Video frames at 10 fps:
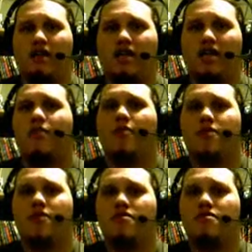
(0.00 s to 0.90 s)

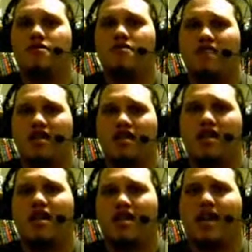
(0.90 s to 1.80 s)
gamer, like
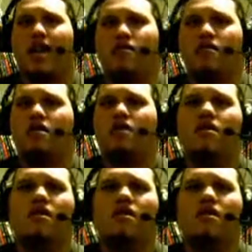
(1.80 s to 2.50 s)
the account,